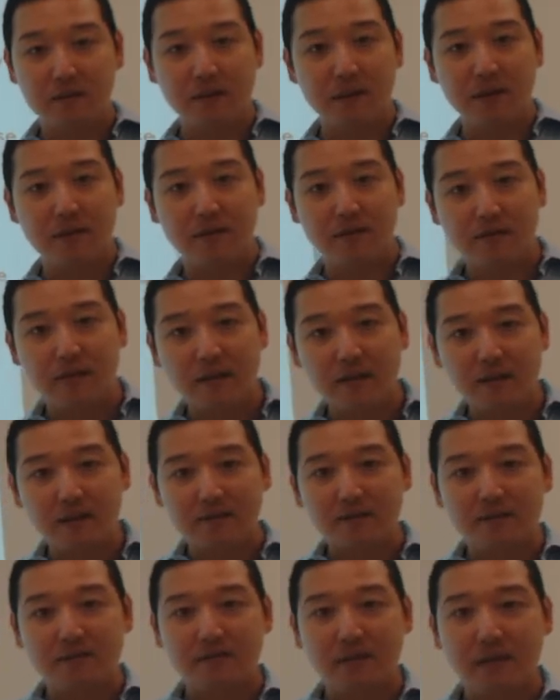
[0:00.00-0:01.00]
the sake
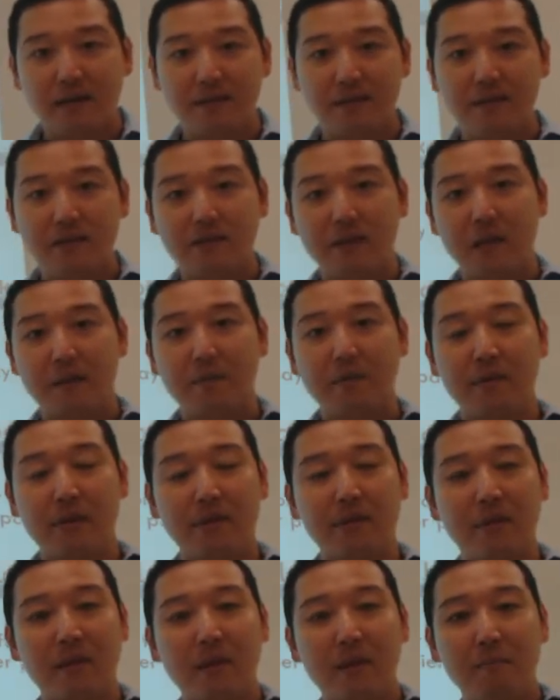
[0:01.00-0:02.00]
of this example,
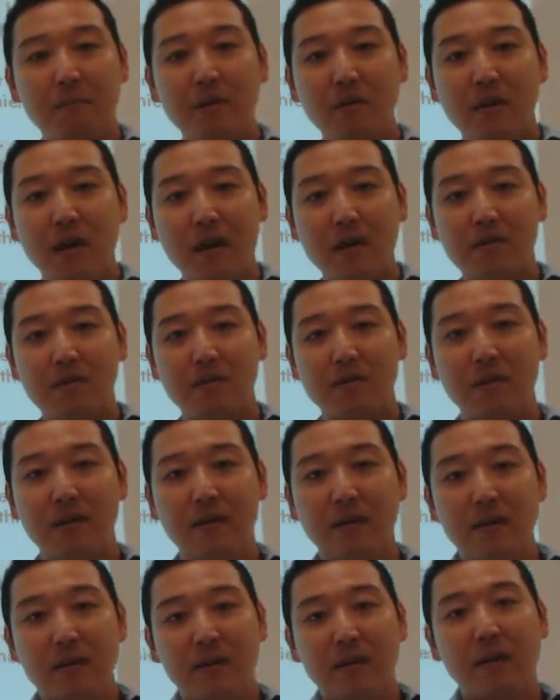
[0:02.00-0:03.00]
that Bill Gates
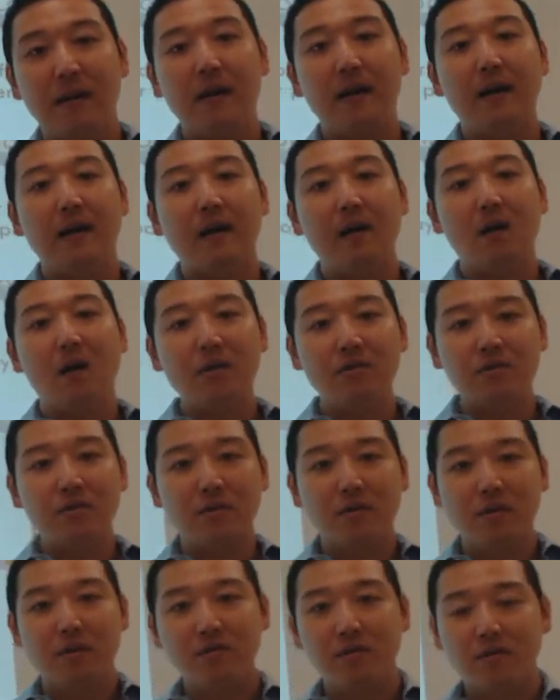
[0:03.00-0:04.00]
also
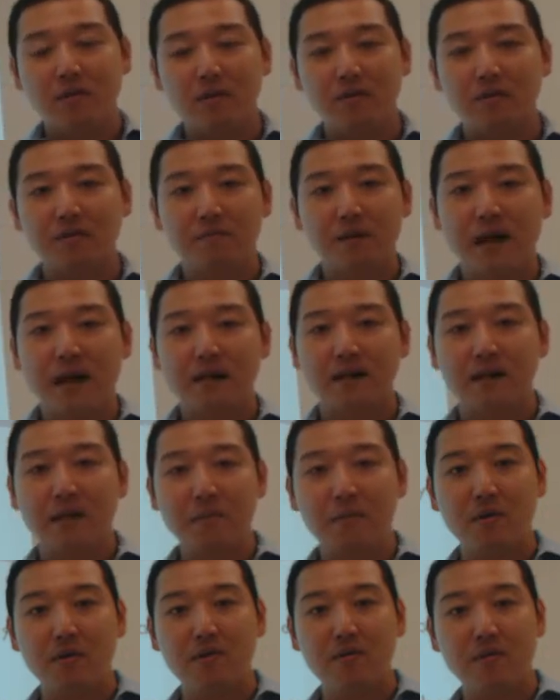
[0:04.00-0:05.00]
goes to Nordstrom Rack and he
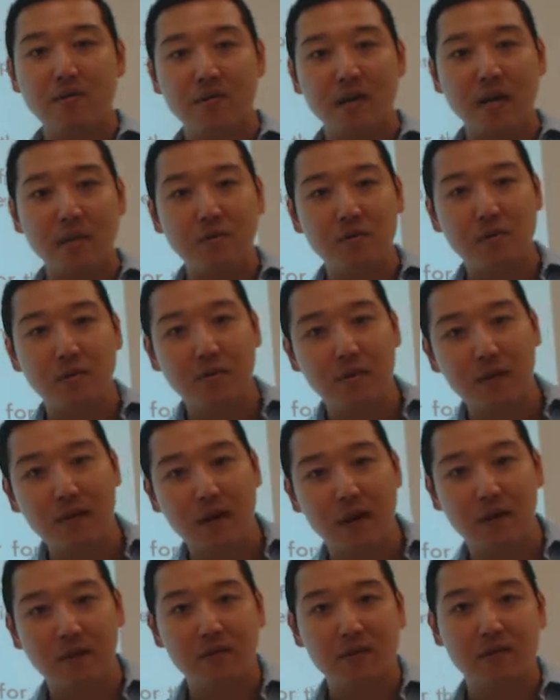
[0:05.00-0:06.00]
purchases the same shirt,
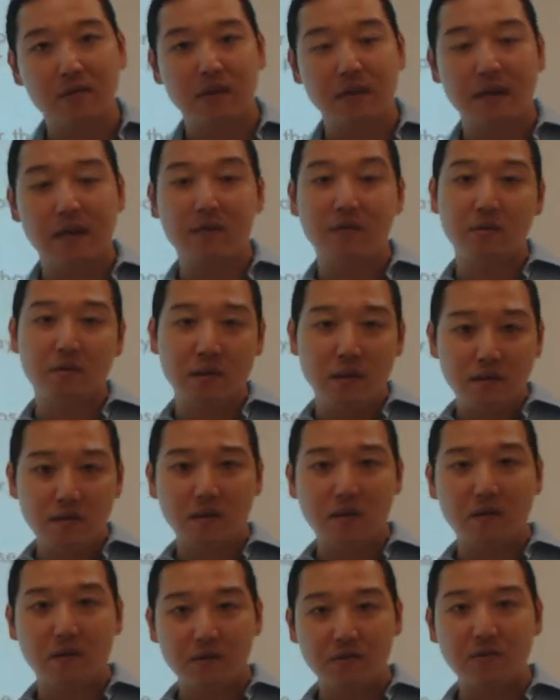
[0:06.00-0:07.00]
$30, and so
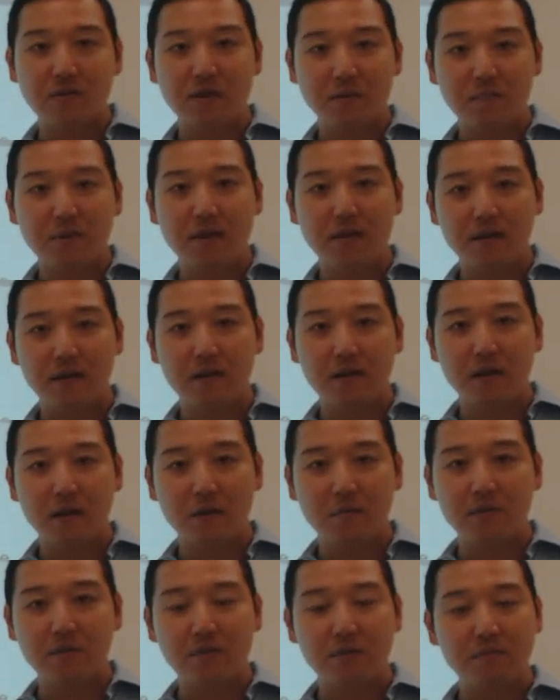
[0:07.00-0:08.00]
he's also going to pay
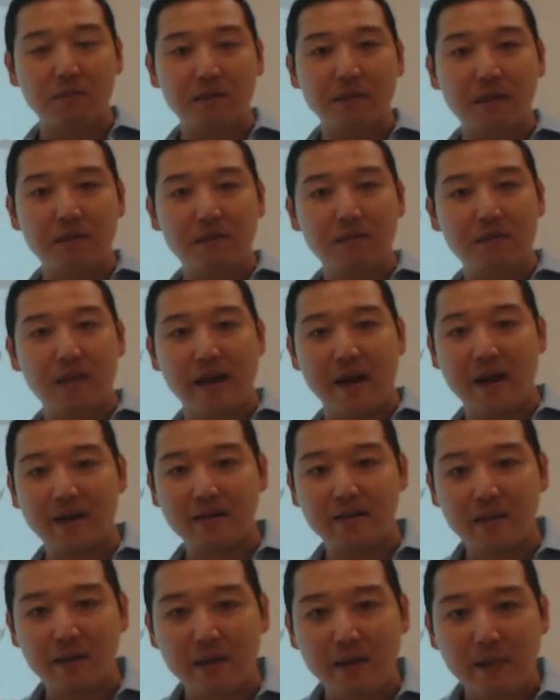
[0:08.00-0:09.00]
almost a $3
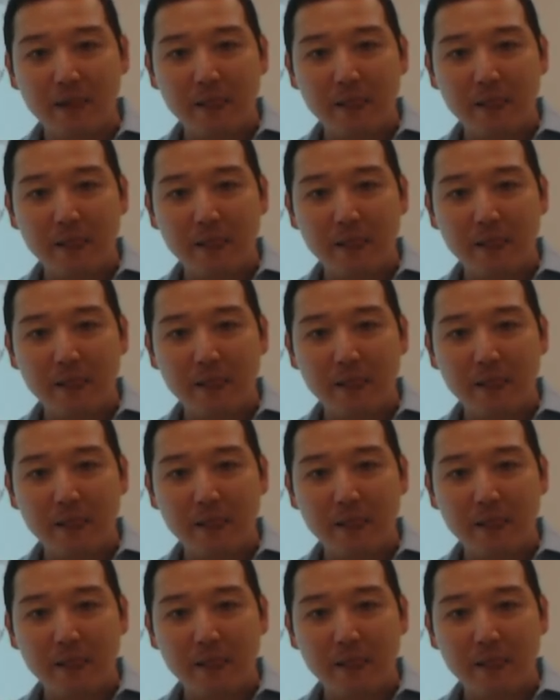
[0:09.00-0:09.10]
tax.